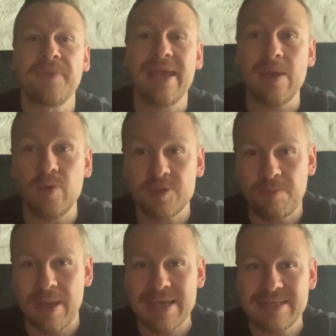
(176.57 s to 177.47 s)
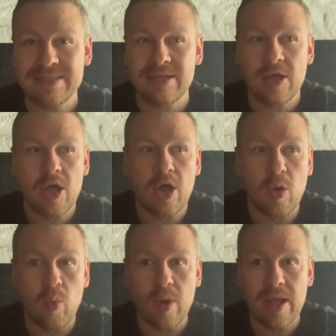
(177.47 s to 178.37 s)
It was based
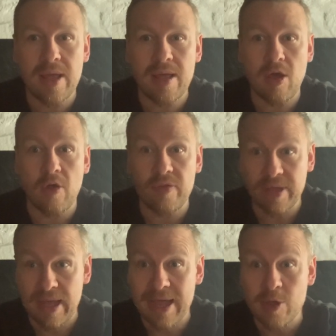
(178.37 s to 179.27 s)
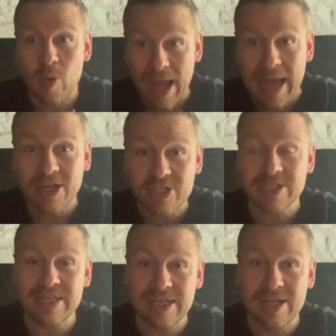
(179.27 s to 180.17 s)
on the guy who
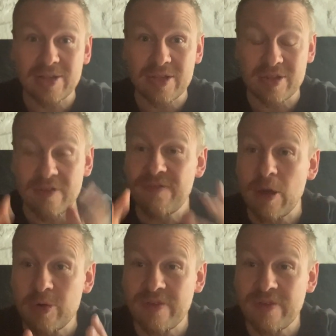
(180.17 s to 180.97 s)
actually, the founder of